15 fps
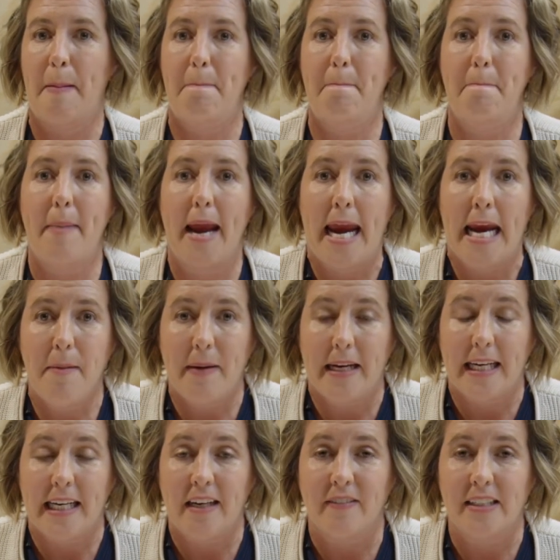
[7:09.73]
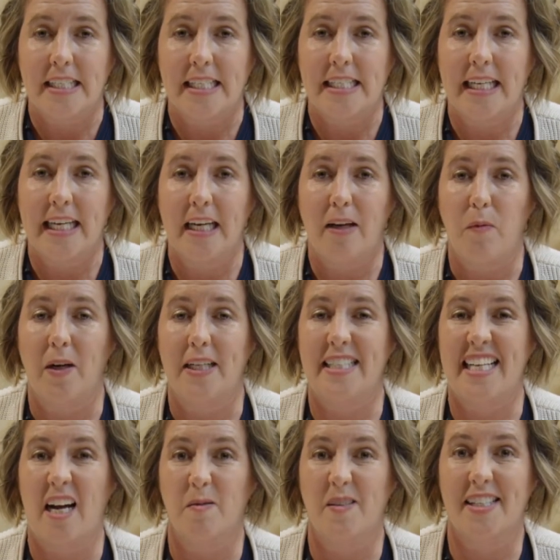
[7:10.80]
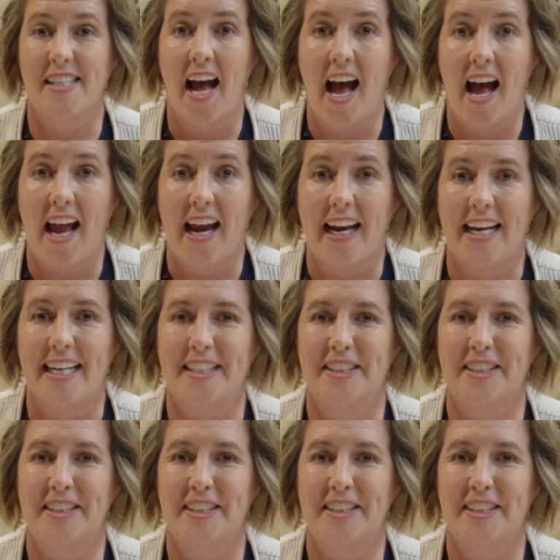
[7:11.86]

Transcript: Maybe even see what's outside.